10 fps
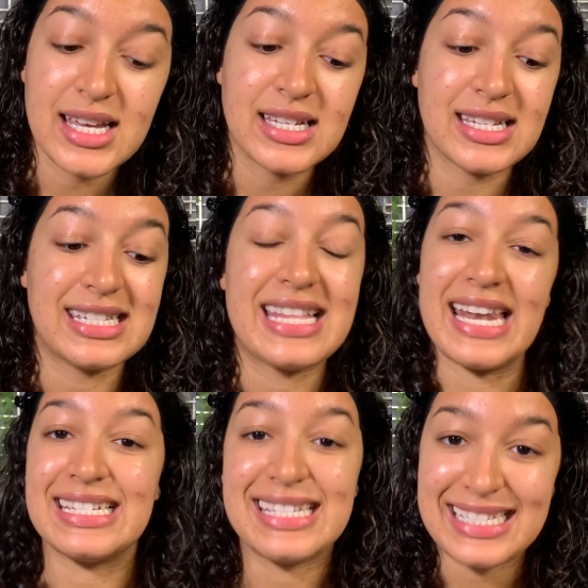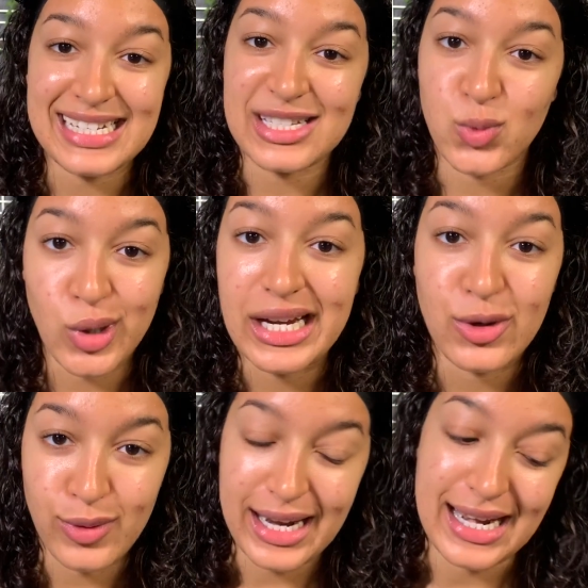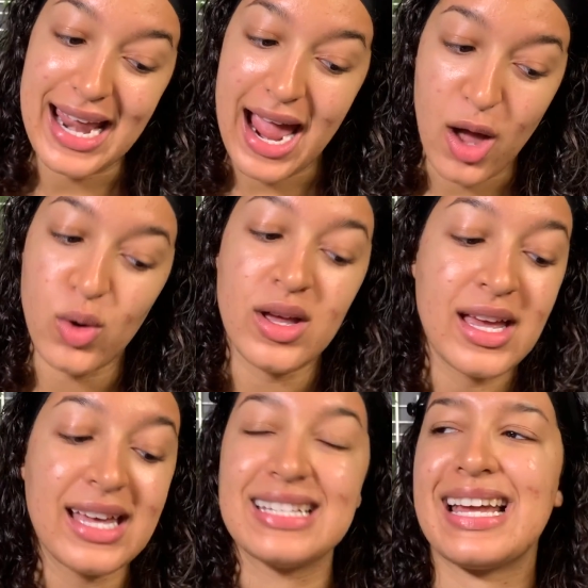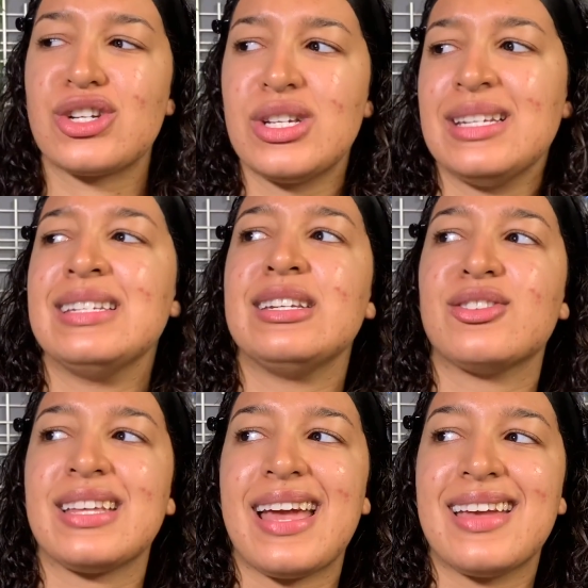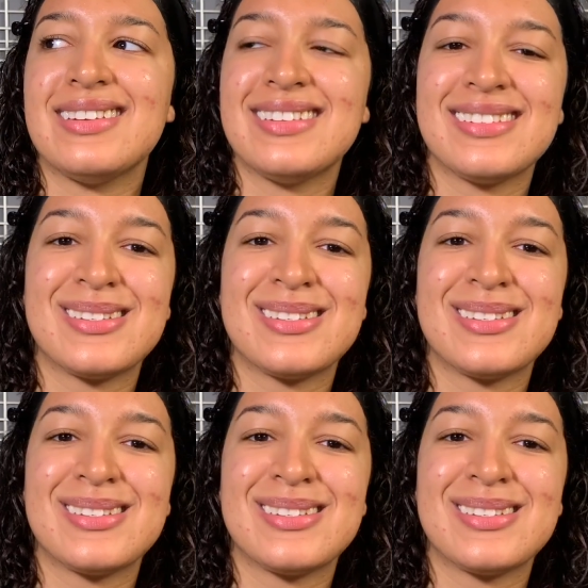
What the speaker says: since that is the season we're in right now. It's actually near the end.